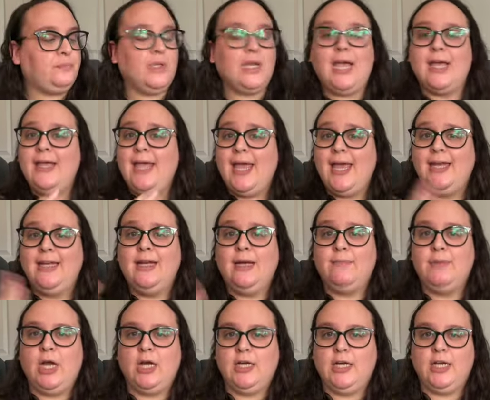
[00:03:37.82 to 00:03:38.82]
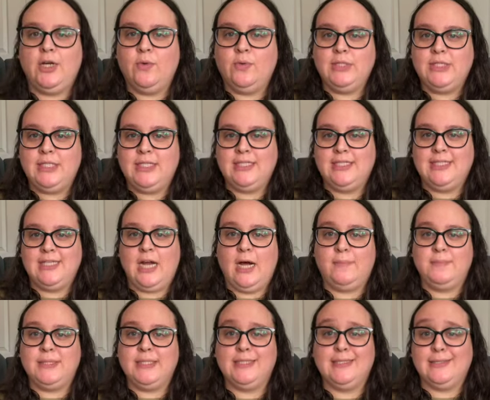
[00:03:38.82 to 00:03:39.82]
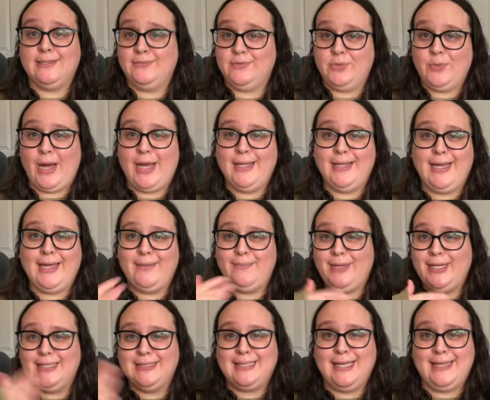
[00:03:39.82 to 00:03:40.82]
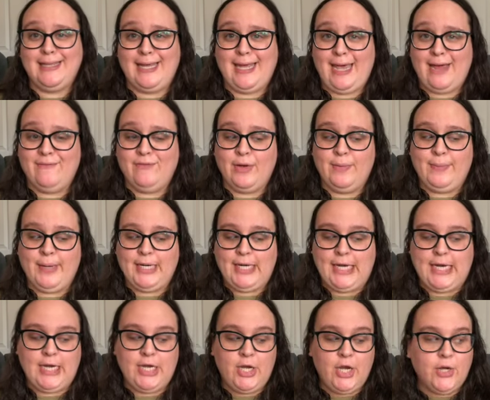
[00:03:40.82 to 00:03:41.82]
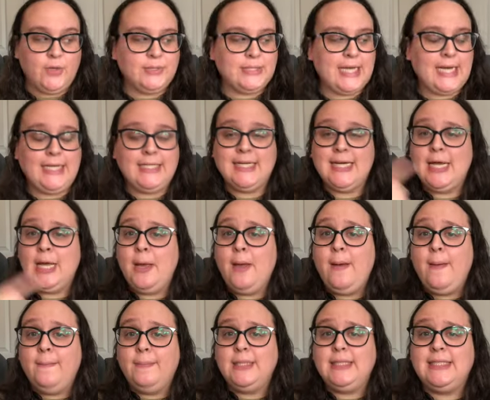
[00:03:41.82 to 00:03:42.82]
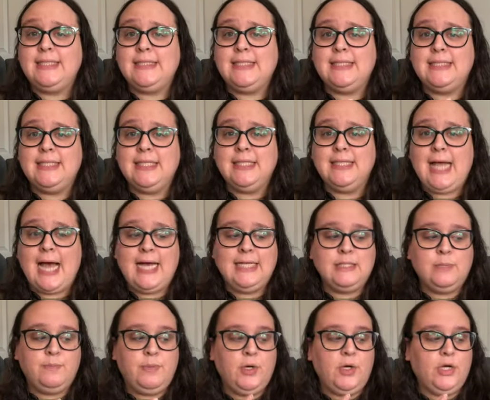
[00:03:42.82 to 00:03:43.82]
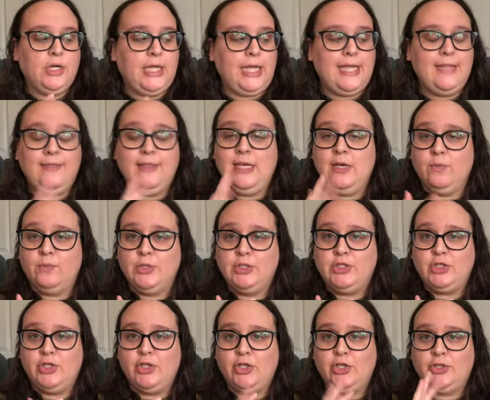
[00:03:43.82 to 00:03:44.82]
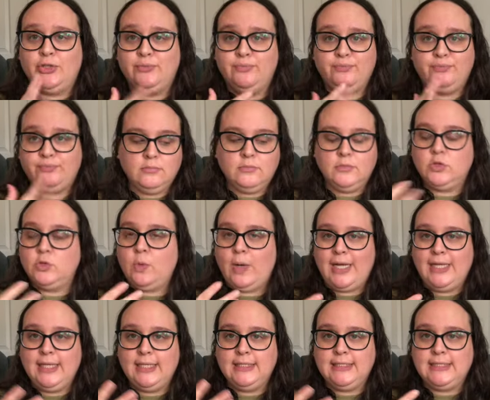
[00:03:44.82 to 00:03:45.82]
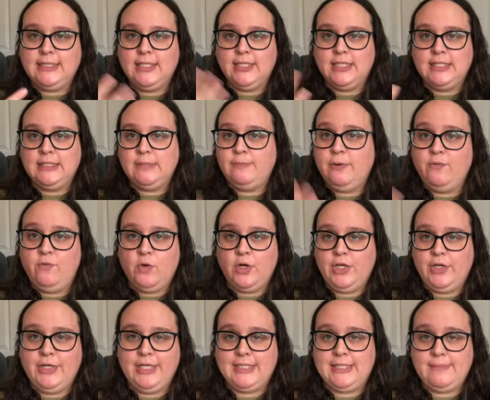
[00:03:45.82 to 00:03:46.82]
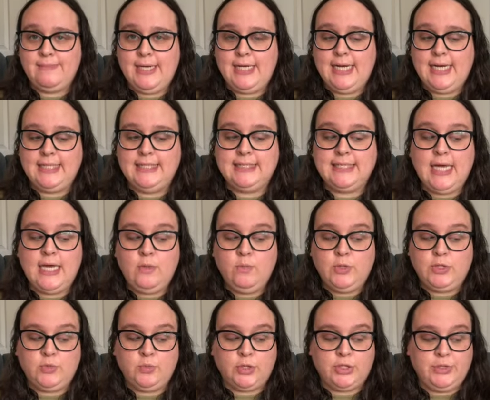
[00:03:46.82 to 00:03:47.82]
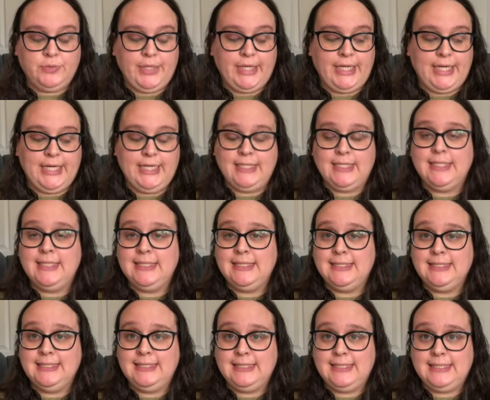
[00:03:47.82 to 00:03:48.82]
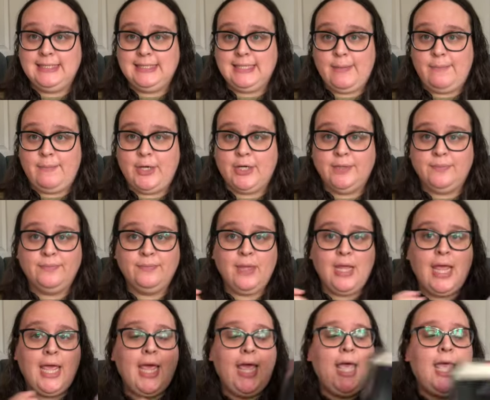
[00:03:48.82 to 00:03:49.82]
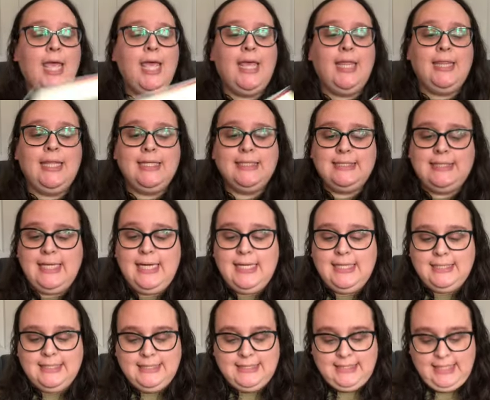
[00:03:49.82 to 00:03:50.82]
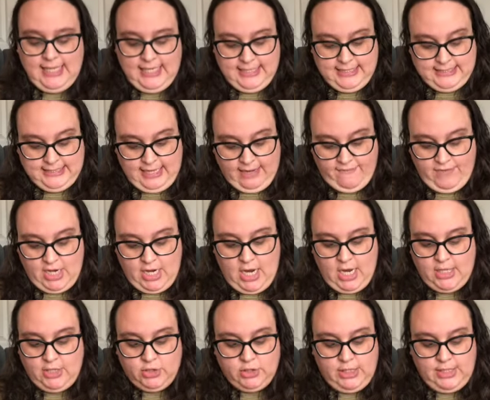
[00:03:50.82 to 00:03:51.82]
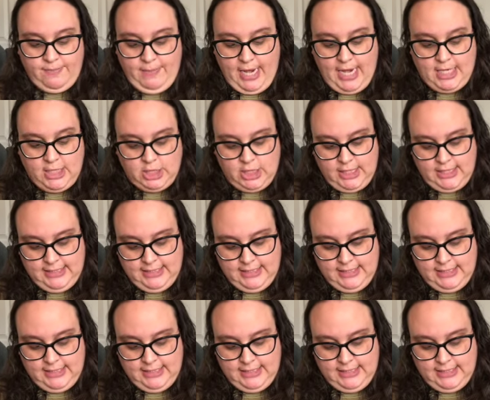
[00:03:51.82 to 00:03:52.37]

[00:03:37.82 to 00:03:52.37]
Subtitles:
Again, I'm not gonna go into the synopsis of Twilight because I think everybody knows it, but this is the last book in the original Twilight series before you get to Midnight Sun, which we're doing in December. This is like 700 pages.